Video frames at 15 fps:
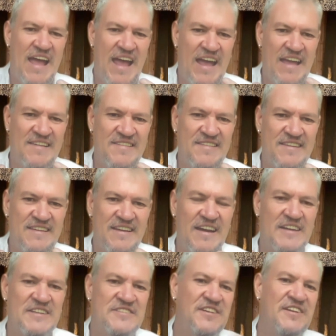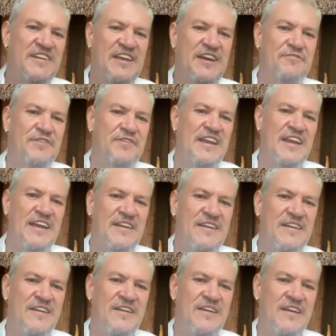as a journey of healing
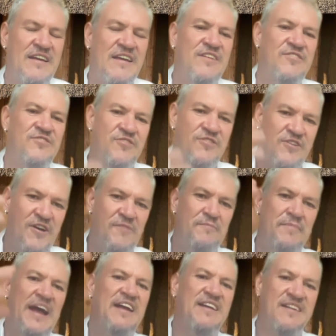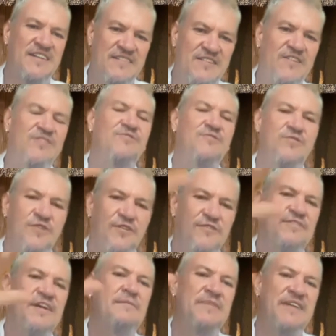to go back through your
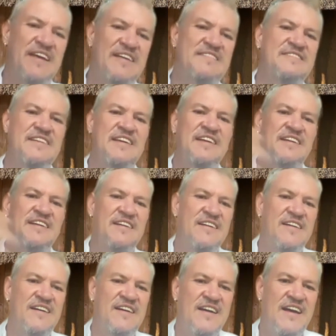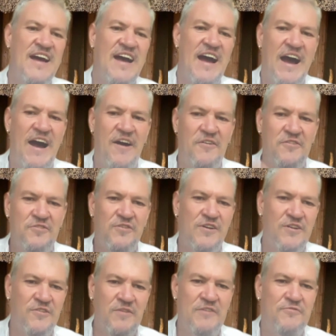family and see how you
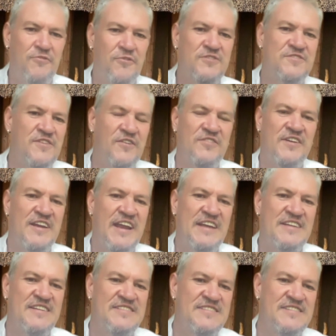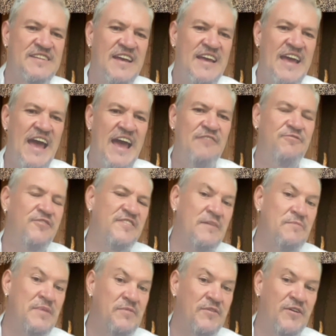can reforge those connections? And for
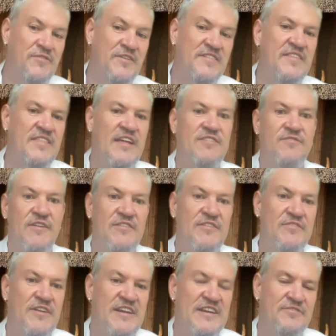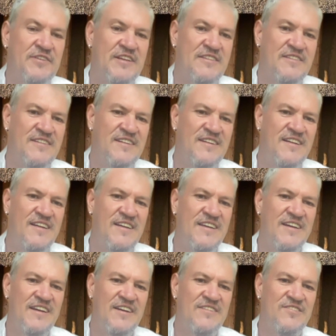some people, obviously, that's very, very difficult,
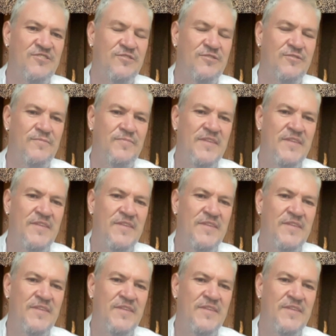you know, to